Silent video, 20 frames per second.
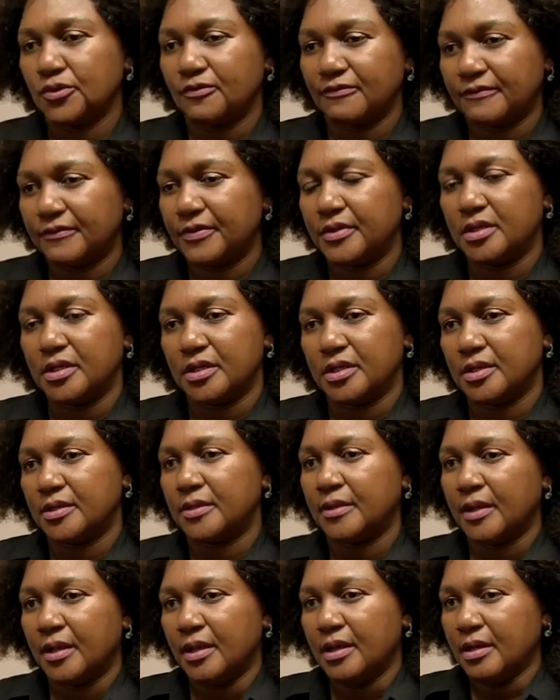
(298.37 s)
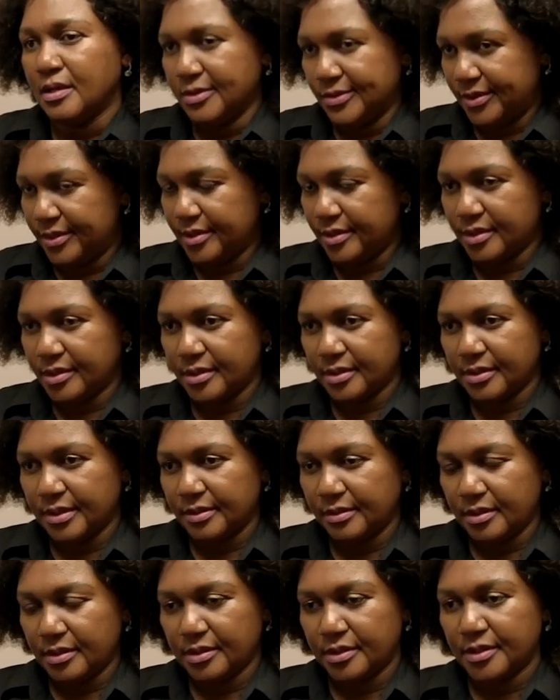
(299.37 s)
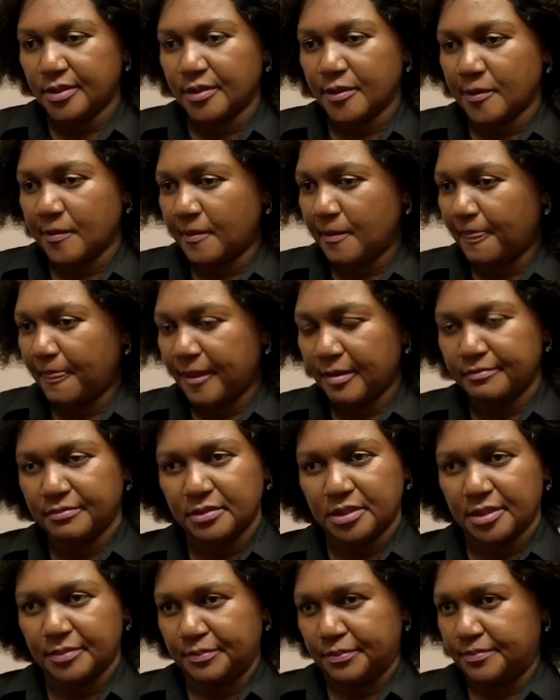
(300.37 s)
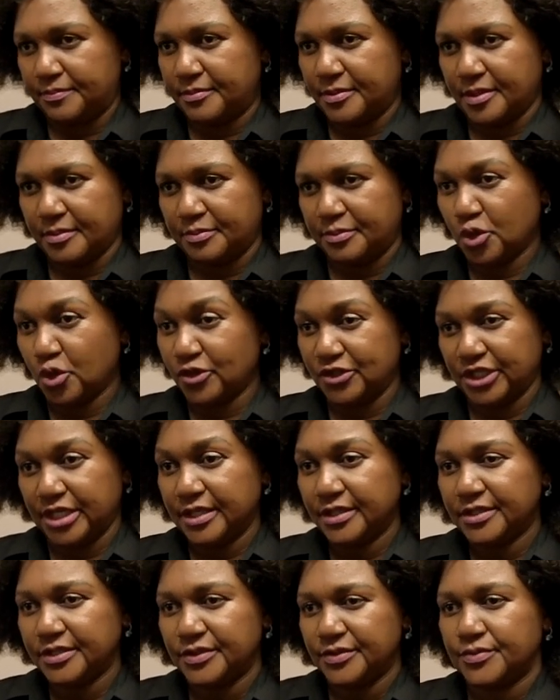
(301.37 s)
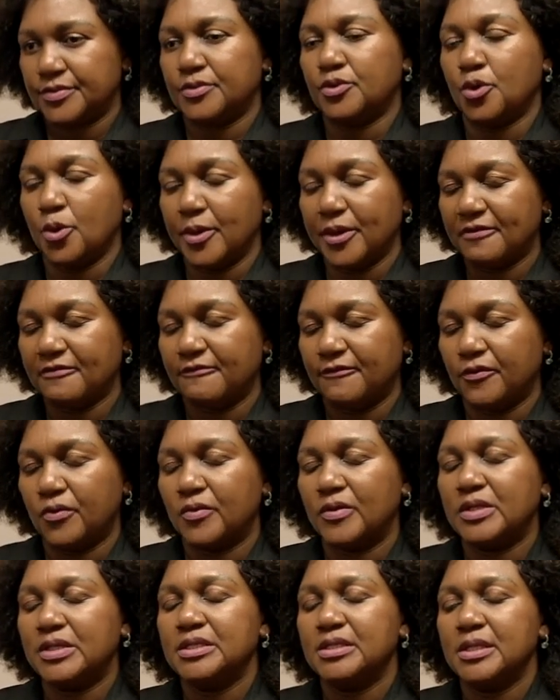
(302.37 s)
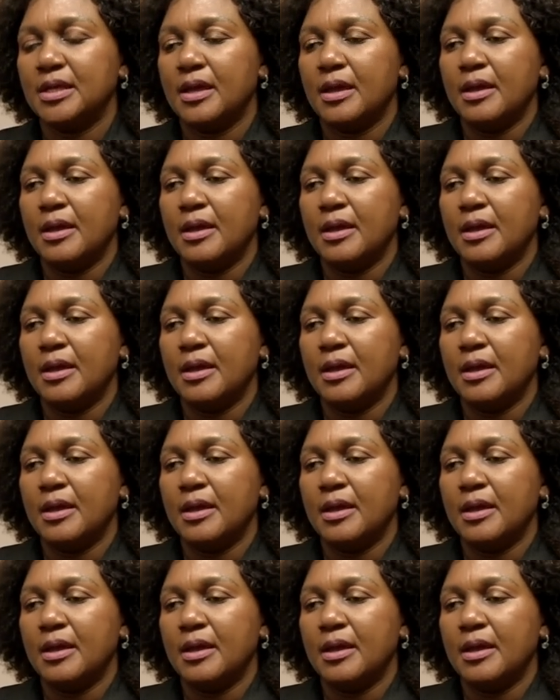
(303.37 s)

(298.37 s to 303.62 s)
of the the, the, the, the project going forward.